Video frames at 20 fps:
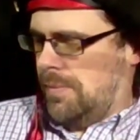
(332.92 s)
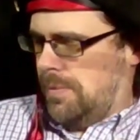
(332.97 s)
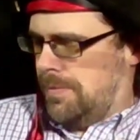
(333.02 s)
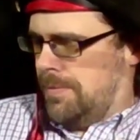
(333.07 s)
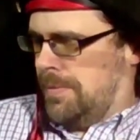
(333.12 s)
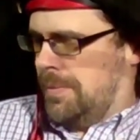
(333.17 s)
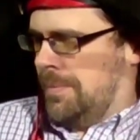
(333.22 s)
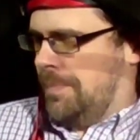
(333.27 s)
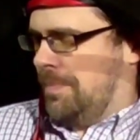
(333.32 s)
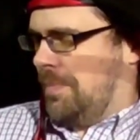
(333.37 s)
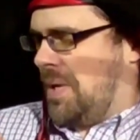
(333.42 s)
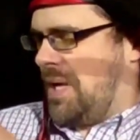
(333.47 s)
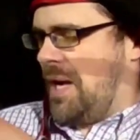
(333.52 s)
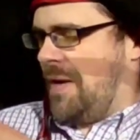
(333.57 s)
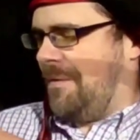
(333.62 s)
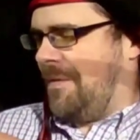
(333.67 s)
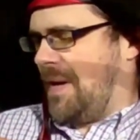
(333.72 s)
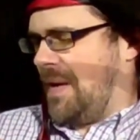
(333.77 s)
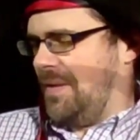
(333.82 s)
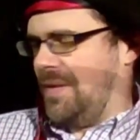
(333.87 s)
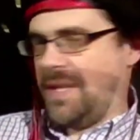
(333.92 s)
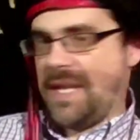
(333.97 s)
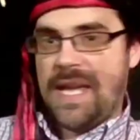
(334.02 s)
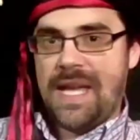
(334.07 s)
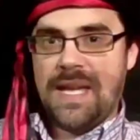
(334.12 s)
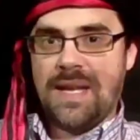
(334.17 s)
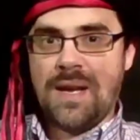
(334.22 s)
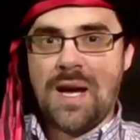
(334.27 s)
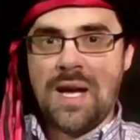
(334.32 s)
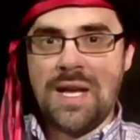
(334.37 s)
But I found
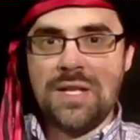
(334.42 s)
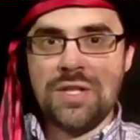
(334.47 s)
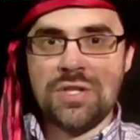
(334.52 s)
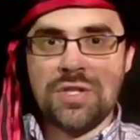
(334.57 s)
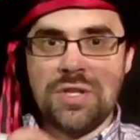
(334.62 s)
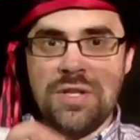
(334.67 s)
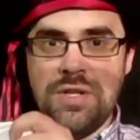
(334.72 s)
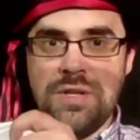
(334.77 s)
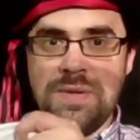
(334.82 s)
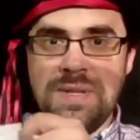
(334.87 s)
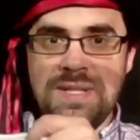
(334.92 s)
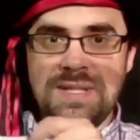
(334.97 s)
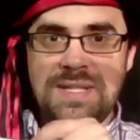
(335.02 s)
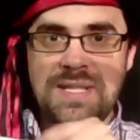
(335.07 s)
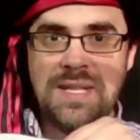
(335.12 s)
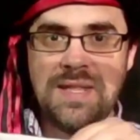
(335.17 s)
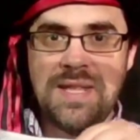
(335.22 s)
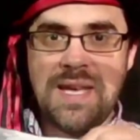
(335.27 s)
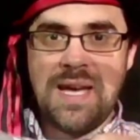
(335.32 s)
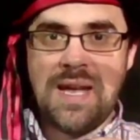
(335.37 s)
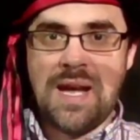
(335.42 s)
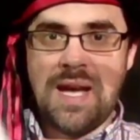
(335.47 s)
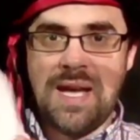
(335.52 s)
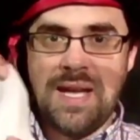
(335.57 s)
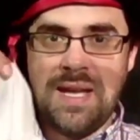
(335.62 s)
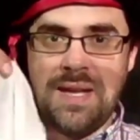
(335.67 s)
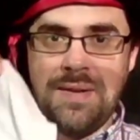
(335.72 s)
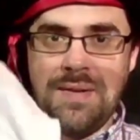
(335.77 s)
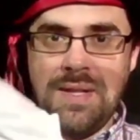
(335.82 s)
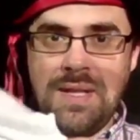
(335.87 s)
a cotton shirt. You can see that
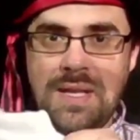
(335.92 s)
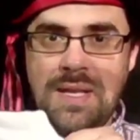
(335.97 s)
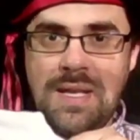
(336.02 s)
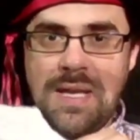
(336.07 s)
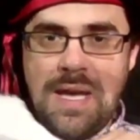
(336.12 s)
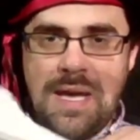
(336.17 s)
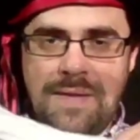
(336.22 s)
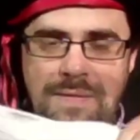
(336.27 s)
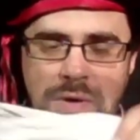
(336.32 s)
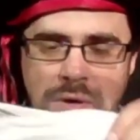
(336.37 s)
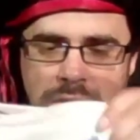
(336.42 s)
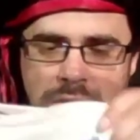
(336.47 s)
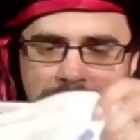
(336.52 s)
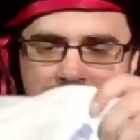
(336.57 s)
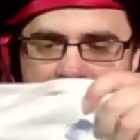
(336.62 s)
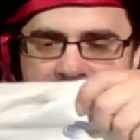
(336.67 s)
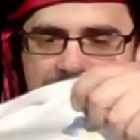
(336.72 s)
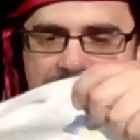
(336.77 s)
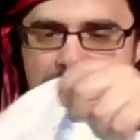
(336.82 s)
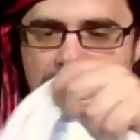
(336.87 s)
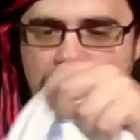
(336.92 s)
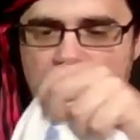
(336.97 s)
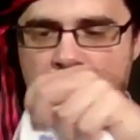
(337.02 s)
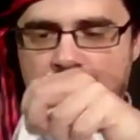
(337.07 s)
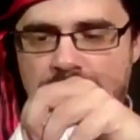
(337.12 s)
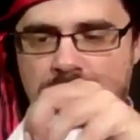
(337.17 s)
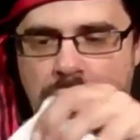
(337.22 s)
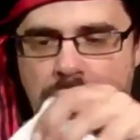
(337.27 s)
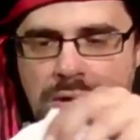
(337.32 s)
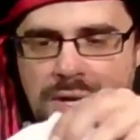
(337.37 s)
I have already
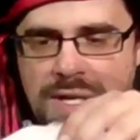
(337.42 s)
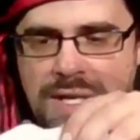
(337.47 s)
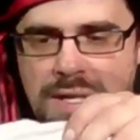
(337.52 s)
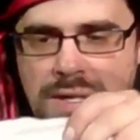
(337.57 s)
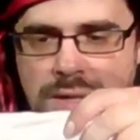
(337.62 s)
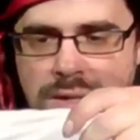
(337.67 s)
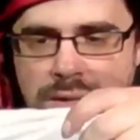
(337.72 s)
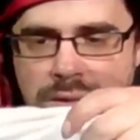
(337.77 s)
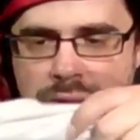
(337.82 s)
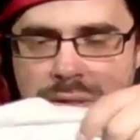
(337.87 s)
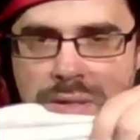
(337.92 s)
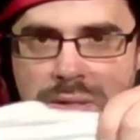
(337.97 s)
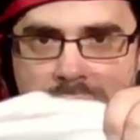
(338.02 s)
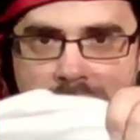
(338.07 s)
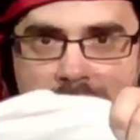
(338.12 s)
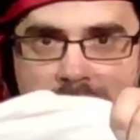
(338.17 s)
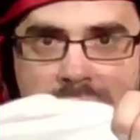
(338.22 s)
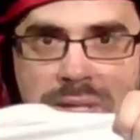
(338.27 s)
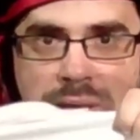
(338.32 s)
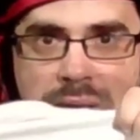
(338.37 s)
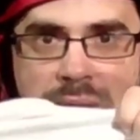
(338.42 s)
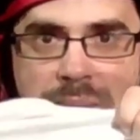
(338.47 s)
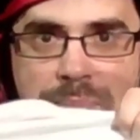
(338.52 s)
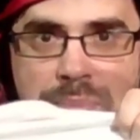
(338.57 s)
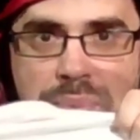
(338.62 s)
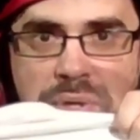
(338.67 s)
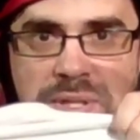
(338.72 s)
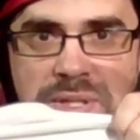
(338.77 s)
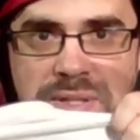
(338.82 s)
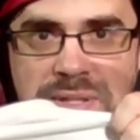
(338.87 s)
started. I
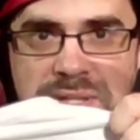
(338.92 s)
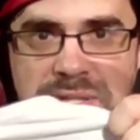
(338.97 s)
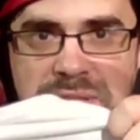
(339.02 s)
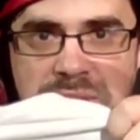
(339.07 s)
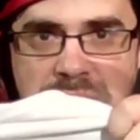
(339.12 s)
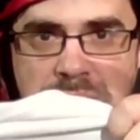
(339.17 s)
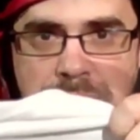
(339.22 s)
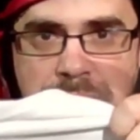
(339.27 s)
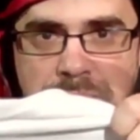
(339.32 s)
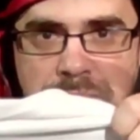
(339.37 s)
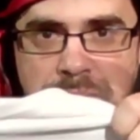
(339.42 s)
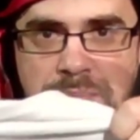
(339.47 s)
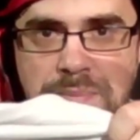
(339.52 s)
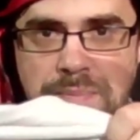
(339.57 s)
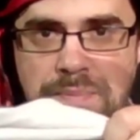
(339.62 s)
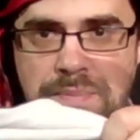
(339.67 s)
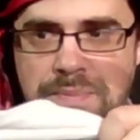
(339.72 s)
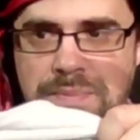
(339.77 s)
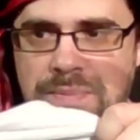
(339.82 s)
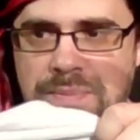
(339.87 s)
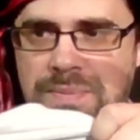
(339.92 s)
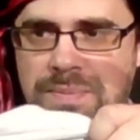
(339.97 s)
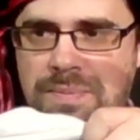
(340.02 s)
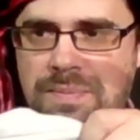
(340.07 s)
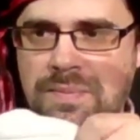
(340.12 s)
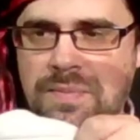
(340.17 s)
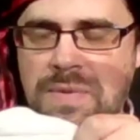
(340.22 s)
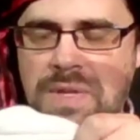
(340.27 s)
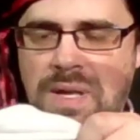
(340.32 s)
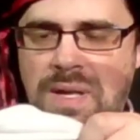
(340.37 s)
put some,
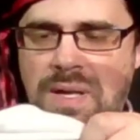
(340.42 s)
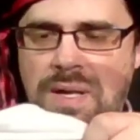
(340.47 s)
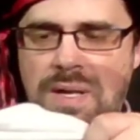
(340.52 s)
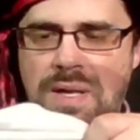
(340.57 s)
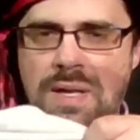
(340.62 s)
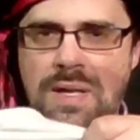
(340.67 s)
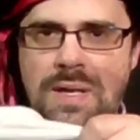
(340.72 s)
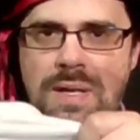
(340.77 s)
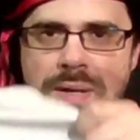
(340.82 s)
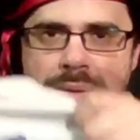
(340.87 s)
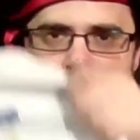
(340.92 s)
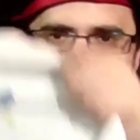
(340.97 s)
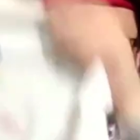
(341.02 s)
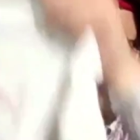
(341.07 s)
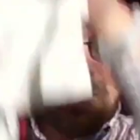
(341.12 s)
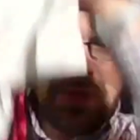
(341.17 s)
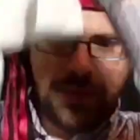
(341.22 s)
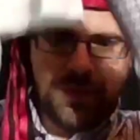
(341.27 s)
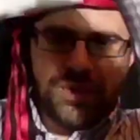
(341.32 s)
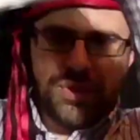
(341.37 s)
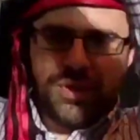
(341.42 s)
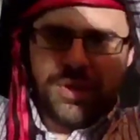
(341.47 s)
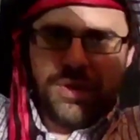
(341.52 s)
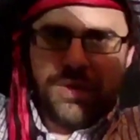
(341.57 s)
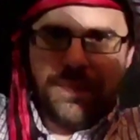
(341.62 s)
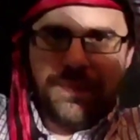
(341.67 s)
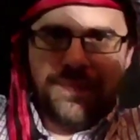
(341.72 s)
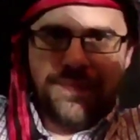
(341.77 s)
I'll show you.